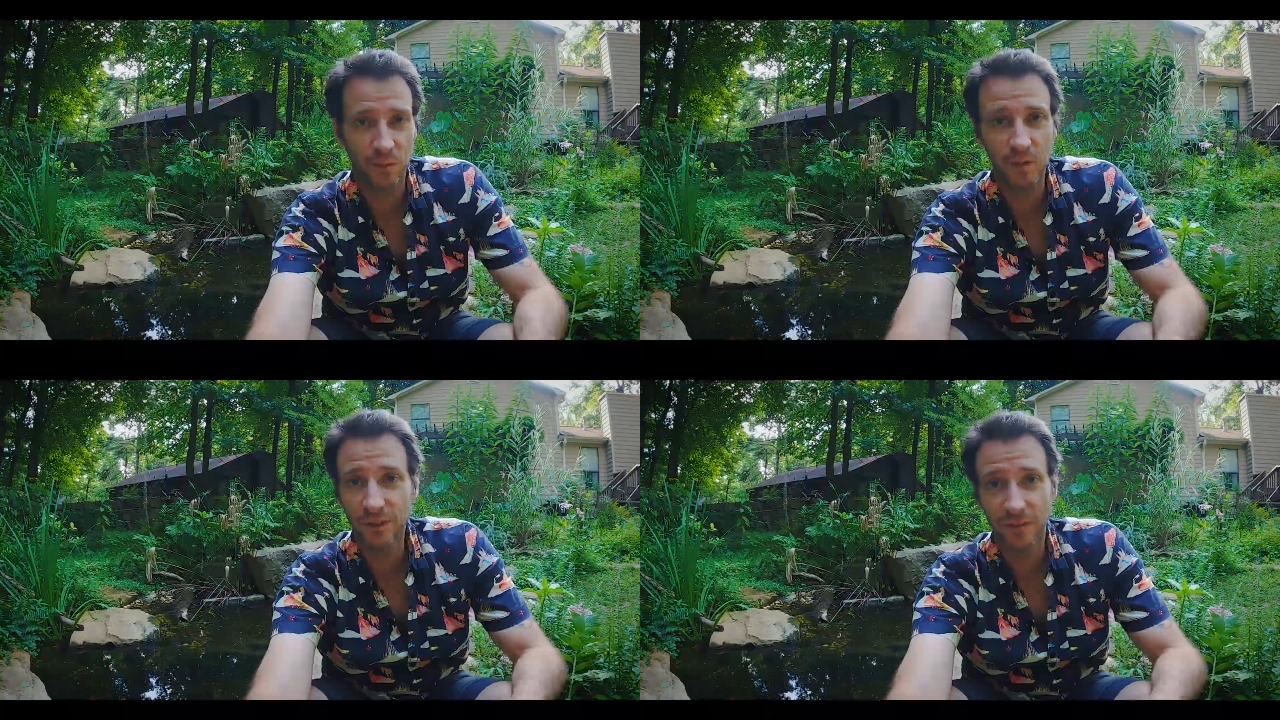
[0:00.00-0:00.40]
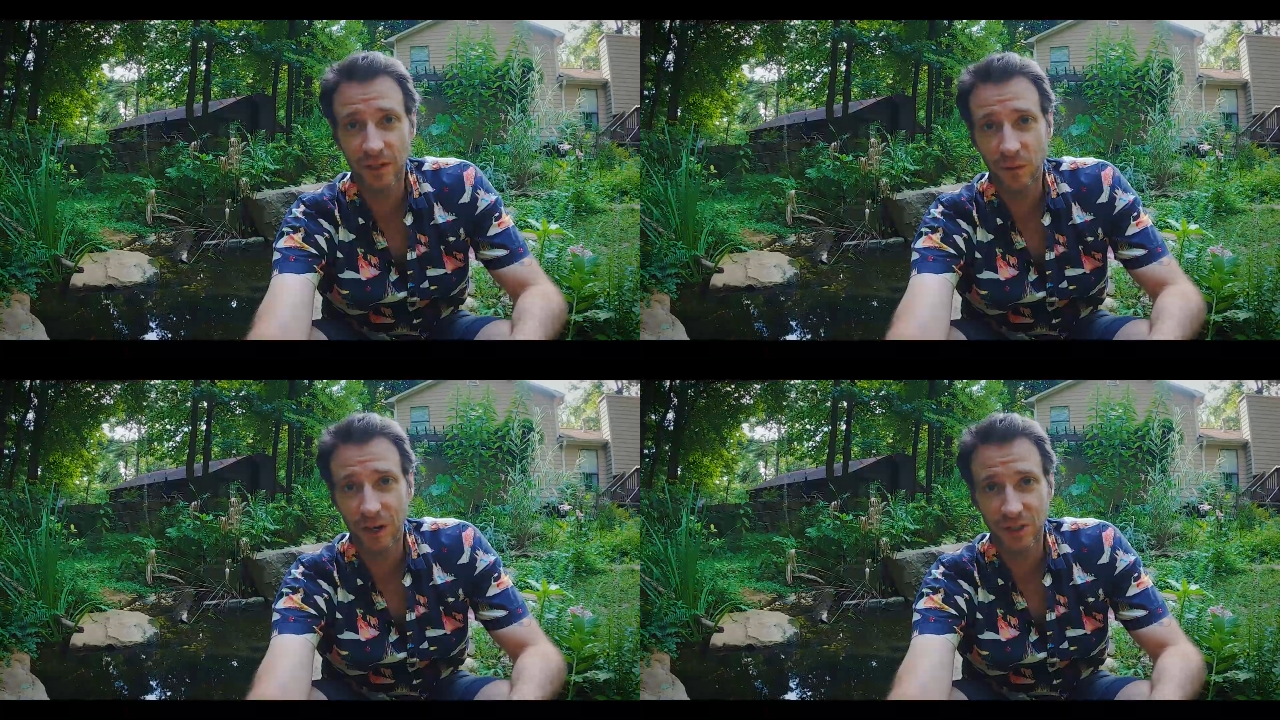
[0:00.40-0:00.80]
they're really
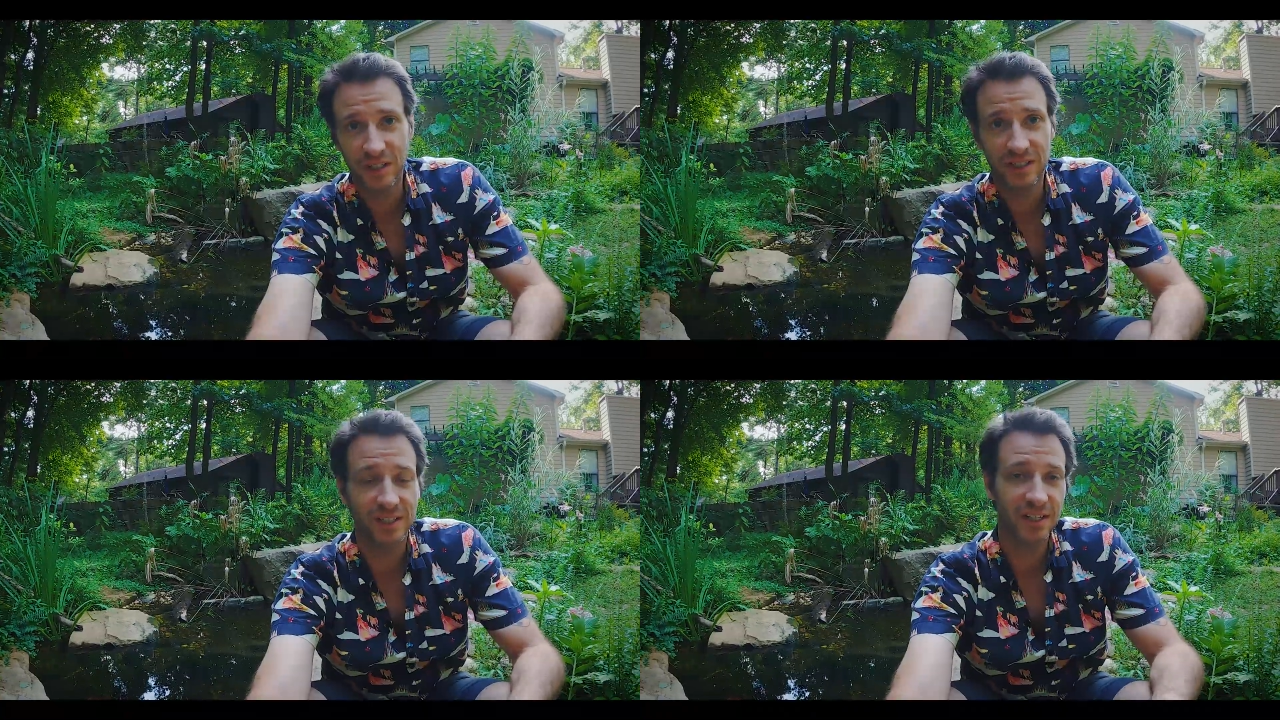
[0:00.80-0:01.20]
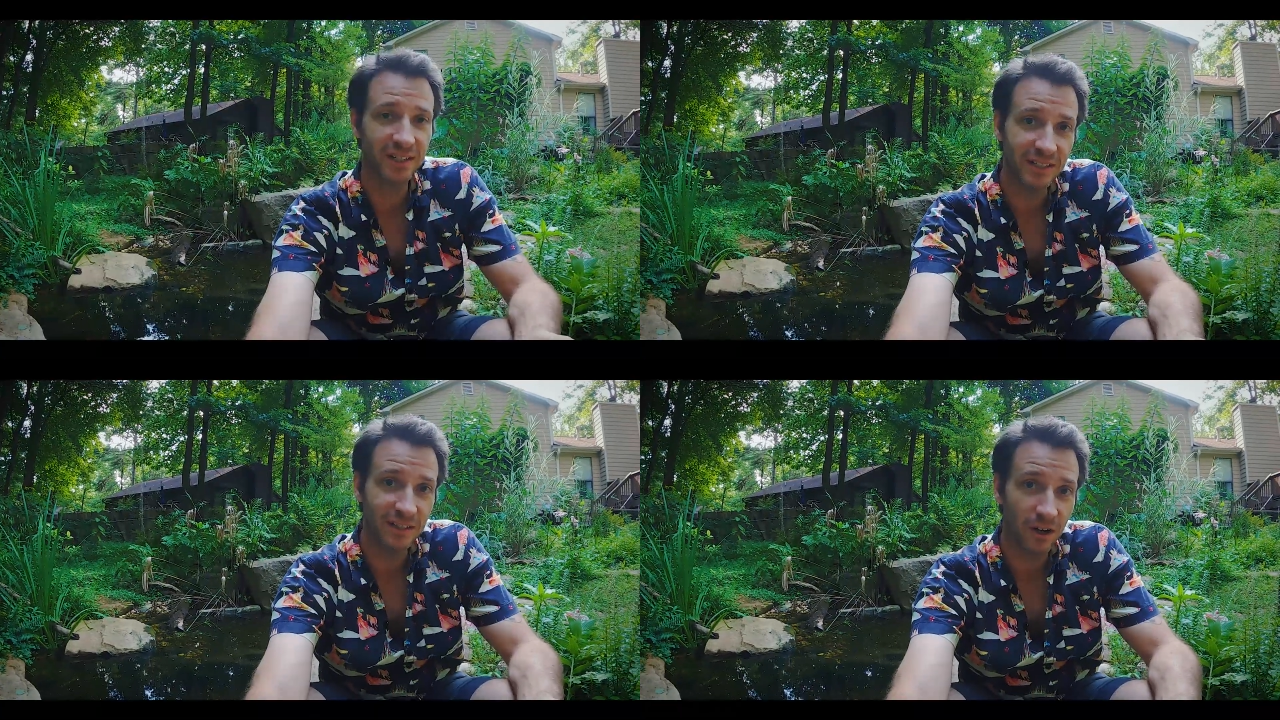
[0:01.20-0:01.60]
fun to watch eat because they
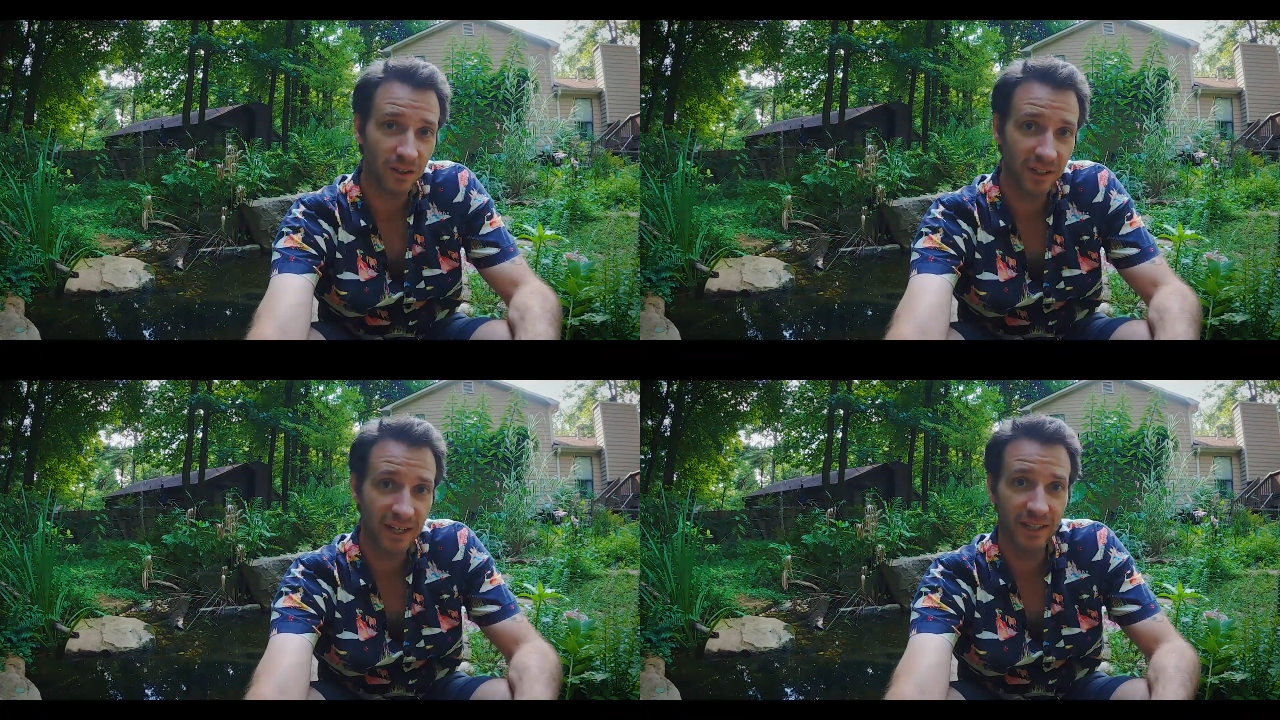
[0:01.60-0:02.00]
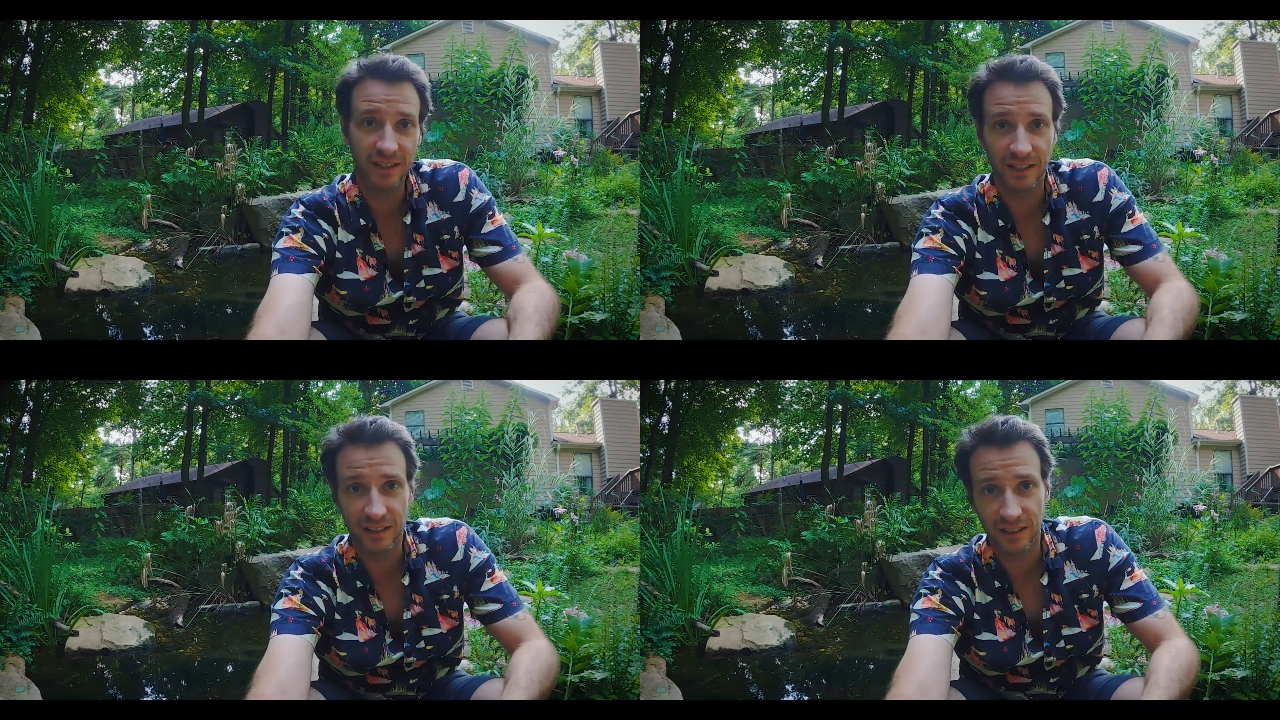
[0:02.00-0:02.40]
can eat on
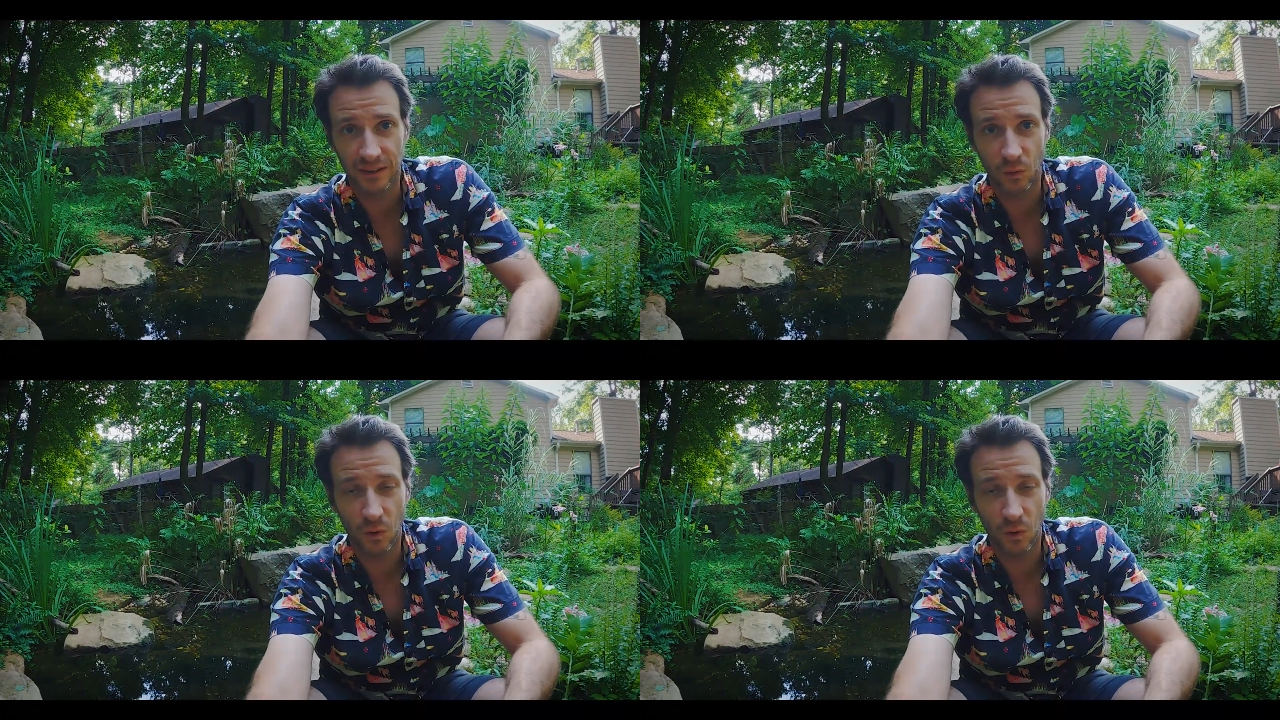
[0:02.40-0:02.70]
land, they can eat in the